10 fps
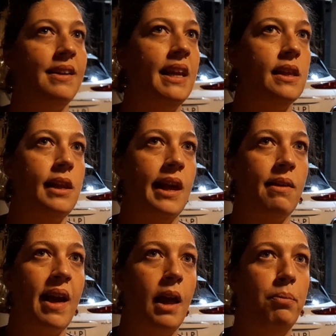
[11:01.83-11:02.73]
need like
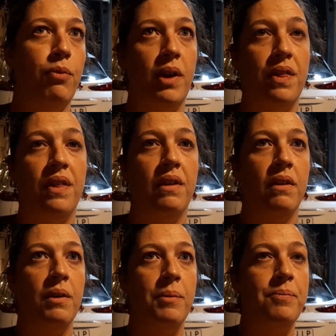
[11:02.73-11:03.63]
help with
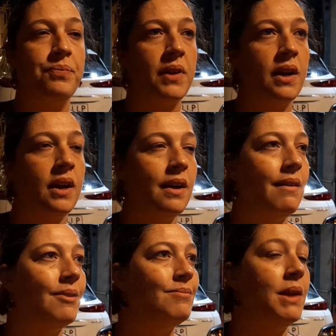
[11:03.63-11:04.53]
uh,
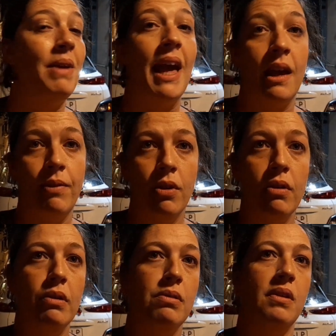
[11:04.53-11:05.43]
the
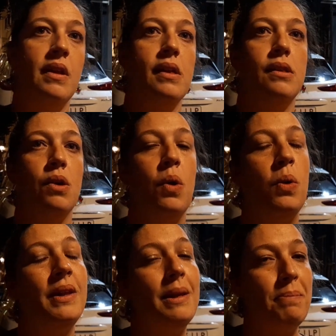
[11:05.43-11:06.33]
behaviors. So
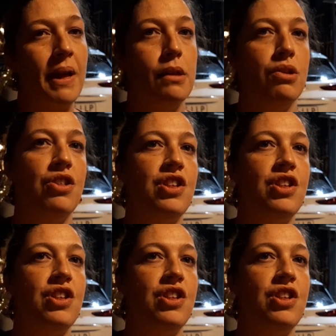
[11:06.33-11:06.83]
social behavior.